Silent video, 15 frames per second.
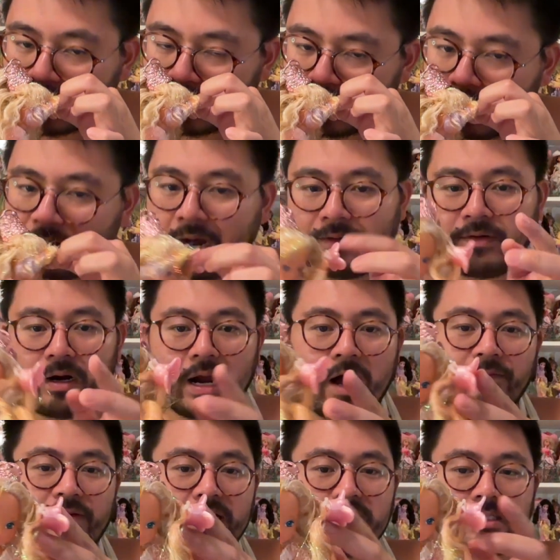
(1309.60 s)
Whatever. I'll
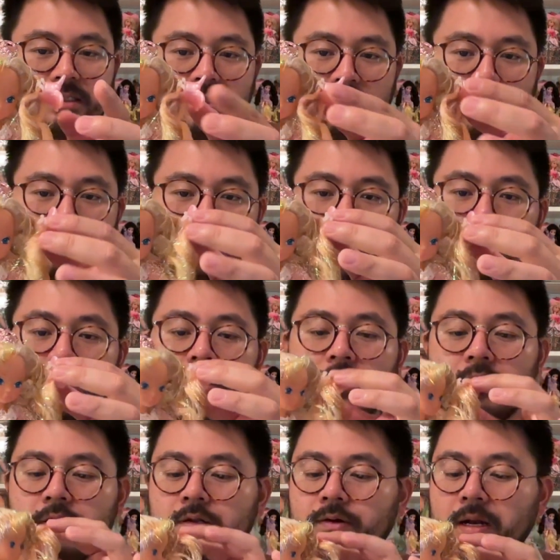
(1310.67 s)
fix the.
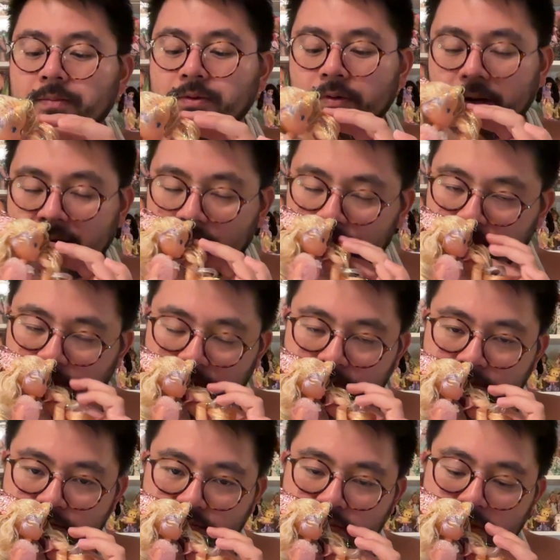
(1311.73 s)
You know what I'm doing right now?
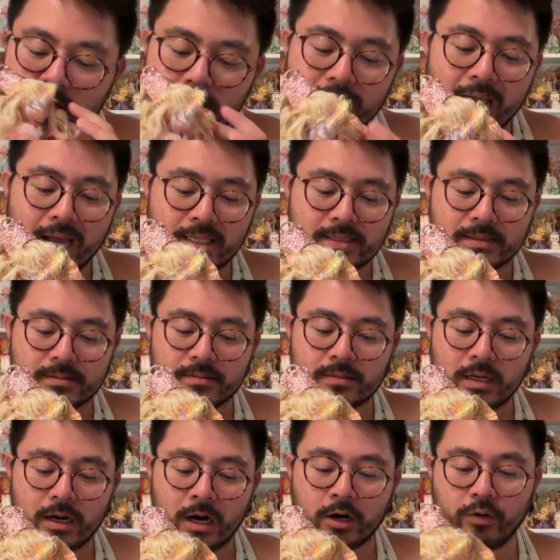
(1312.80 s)
You guys
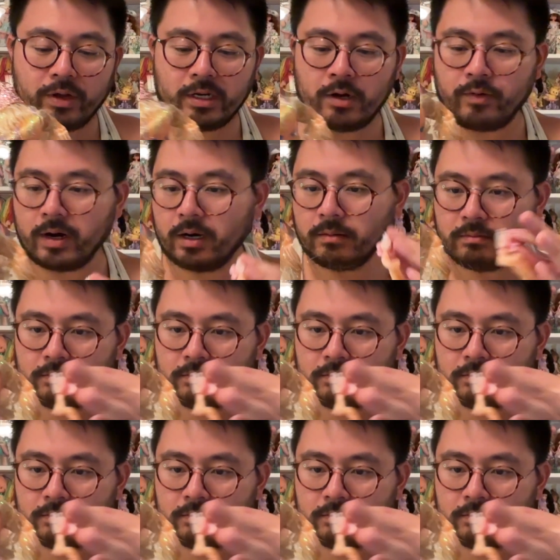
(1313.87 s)
are going nowhere.